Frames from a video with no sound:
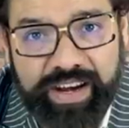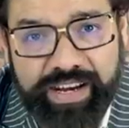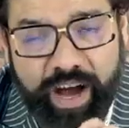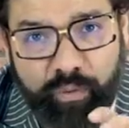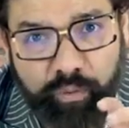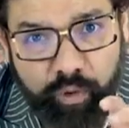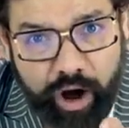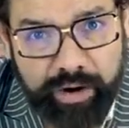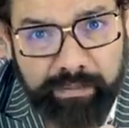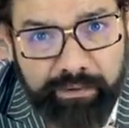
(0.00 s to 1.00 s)
Now,
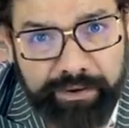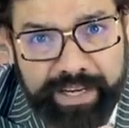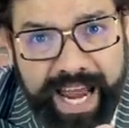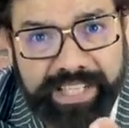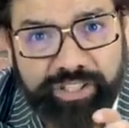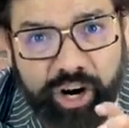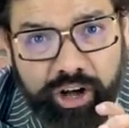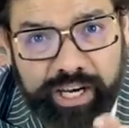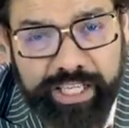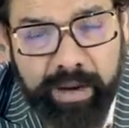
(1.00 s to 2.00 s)
Warren Buffett has not
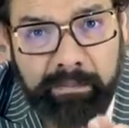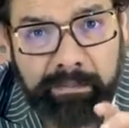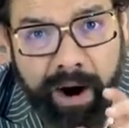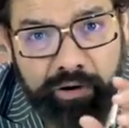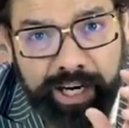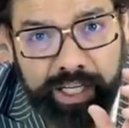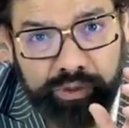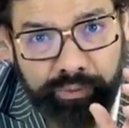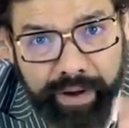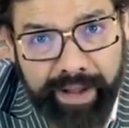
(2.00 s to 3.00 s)
only compounded
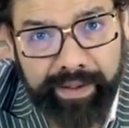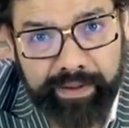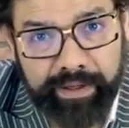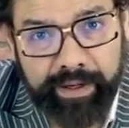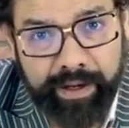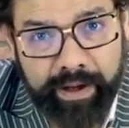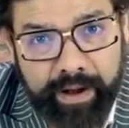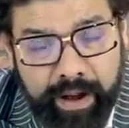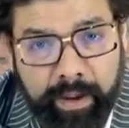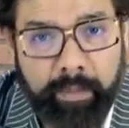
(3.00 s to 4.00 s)
his wealth,
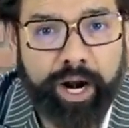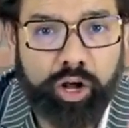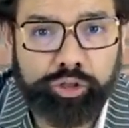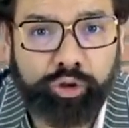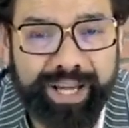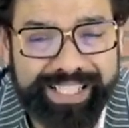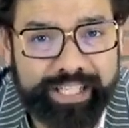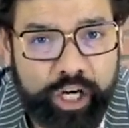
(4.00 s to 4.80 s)
but also his